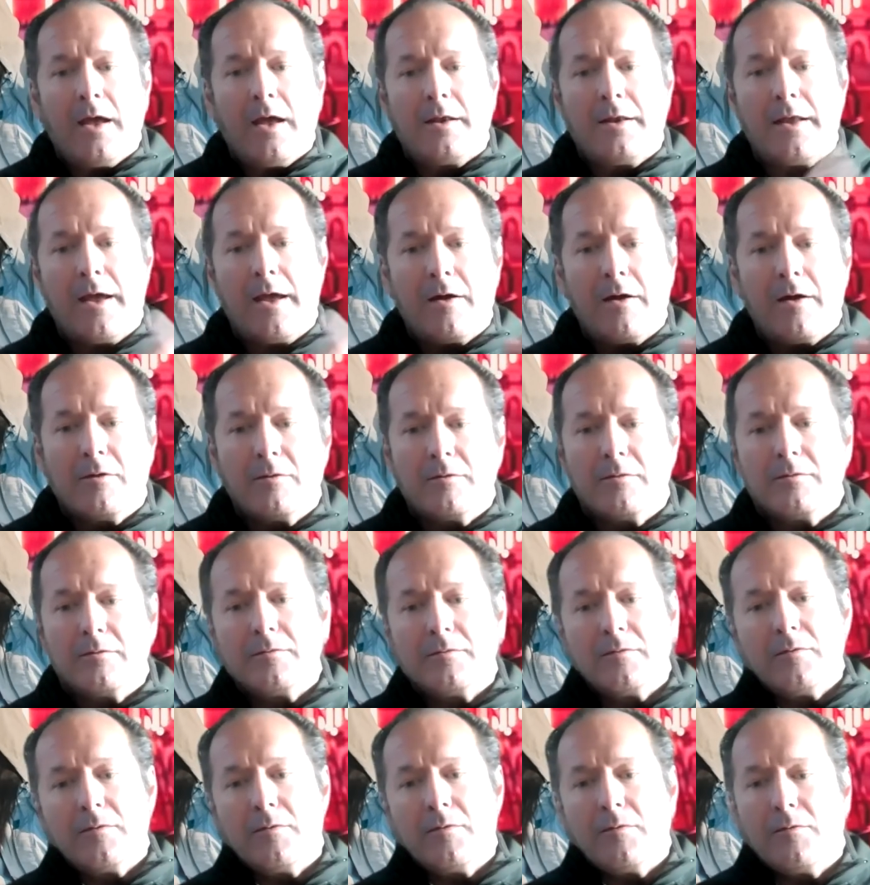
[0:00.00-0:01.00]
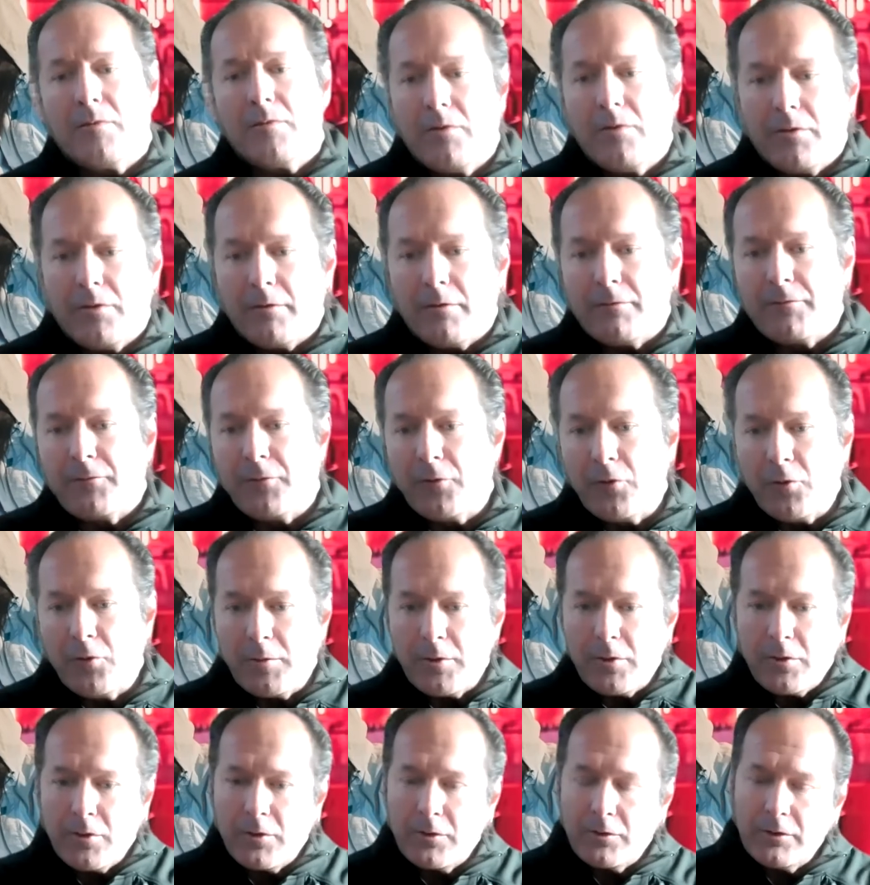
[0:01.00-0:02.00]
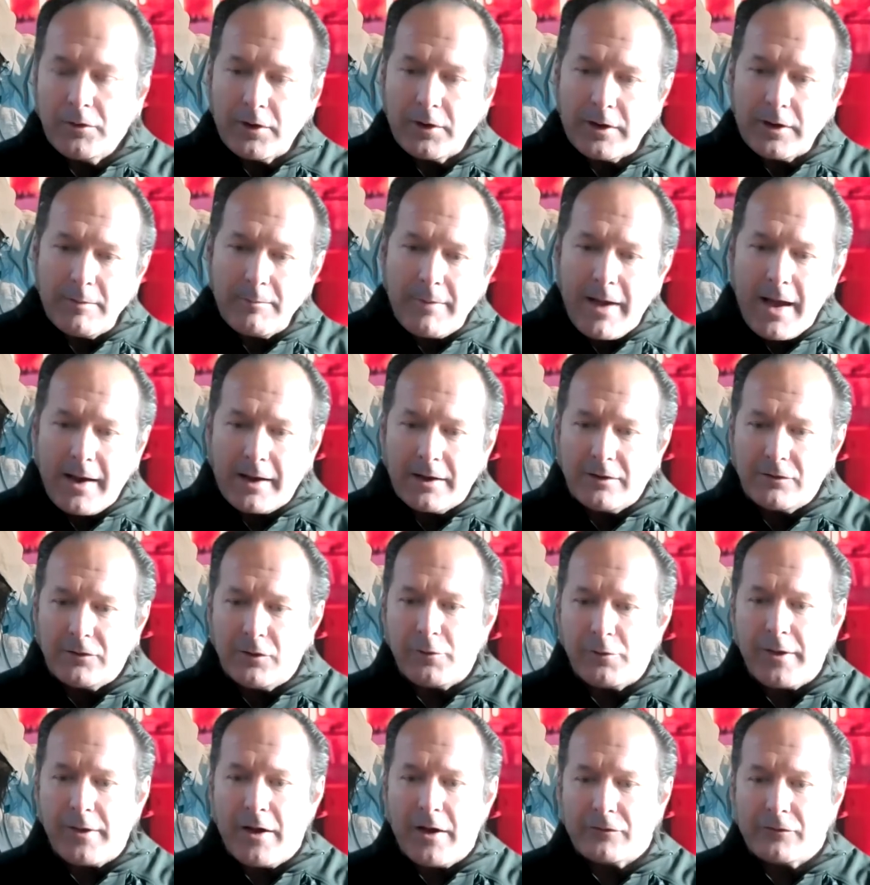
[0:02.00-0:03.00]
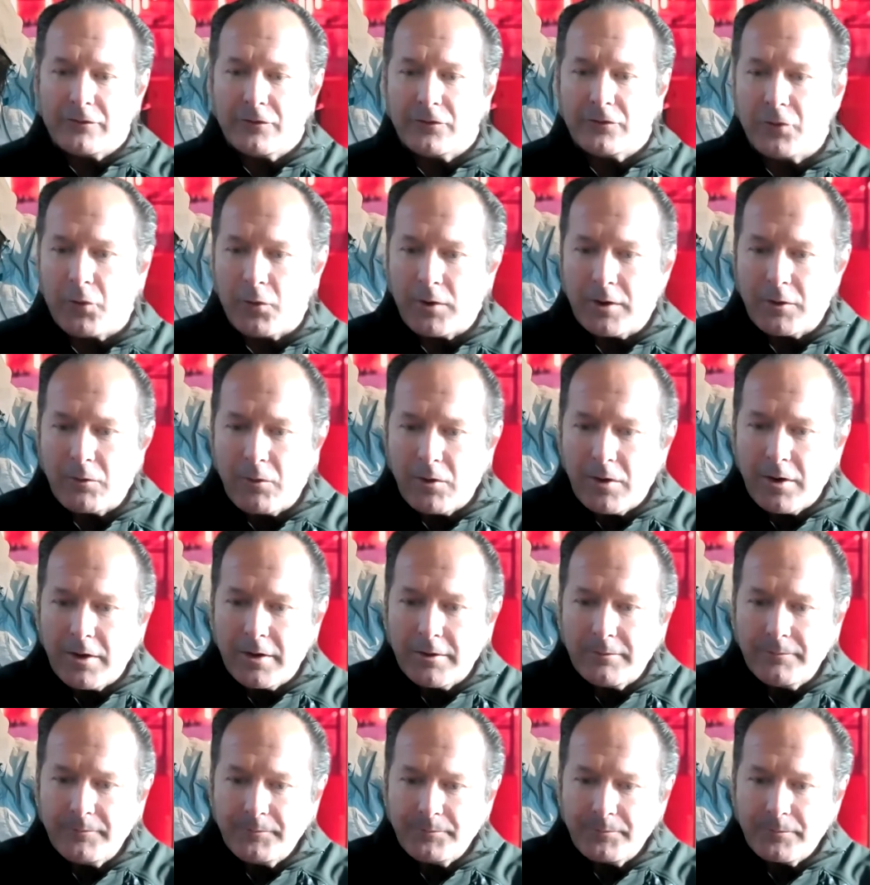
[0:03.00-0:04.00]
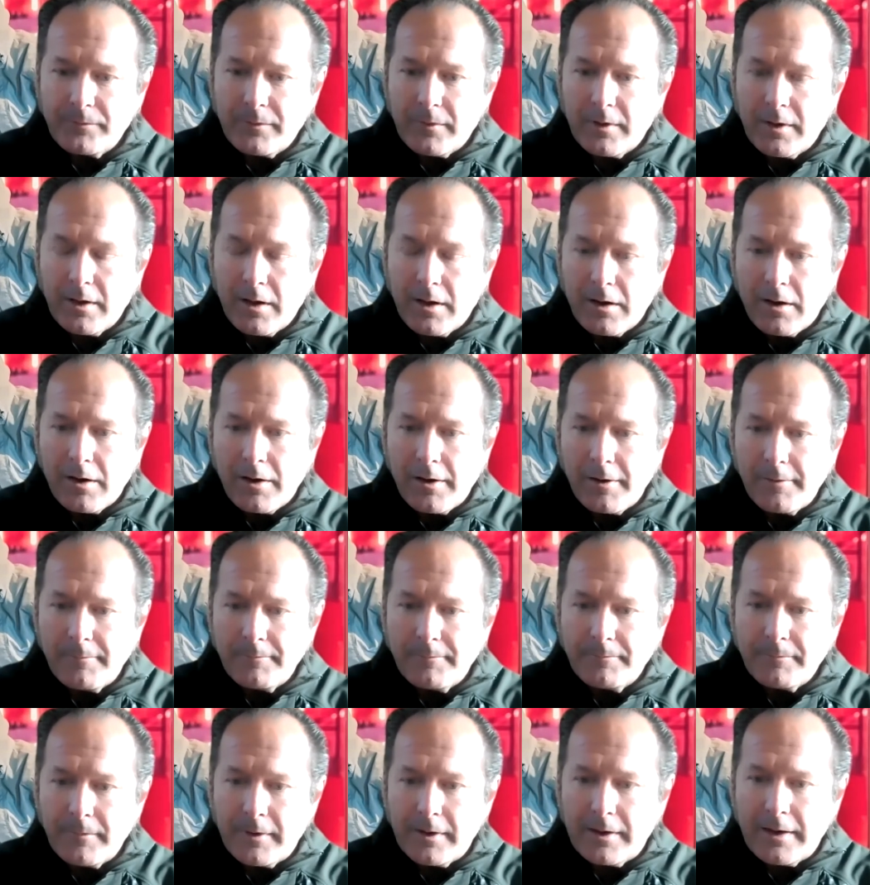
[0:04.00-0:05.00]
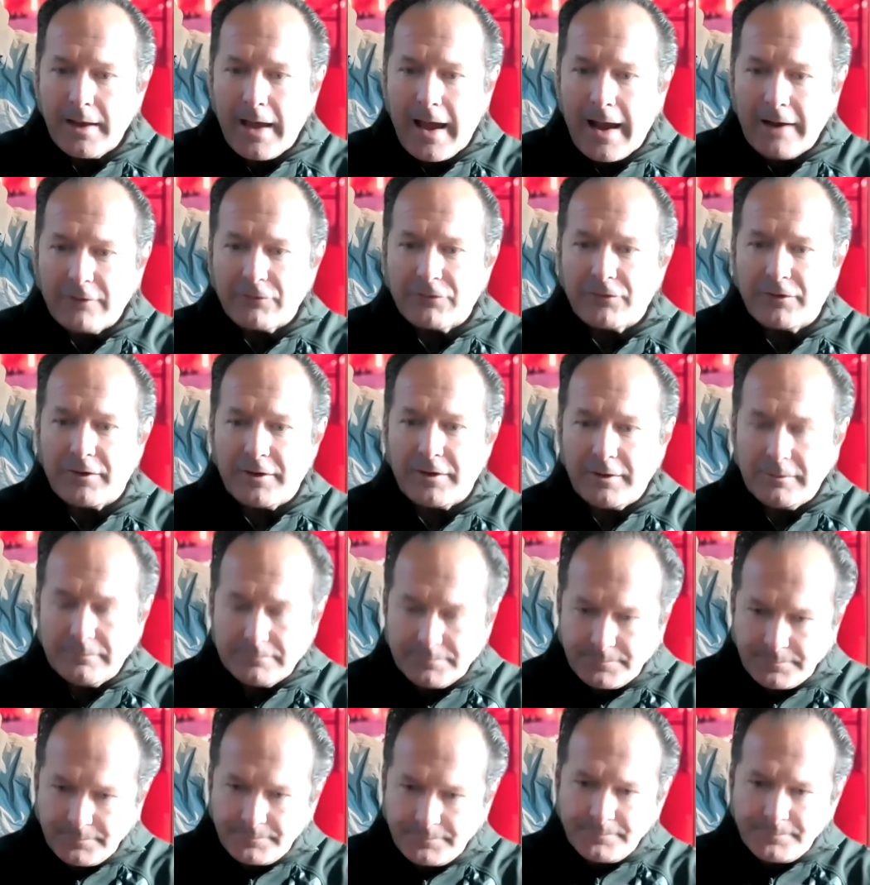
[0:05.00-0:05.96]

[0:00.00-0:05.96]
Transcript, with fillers: Now, the full moon, looking back in 2021, um, it actually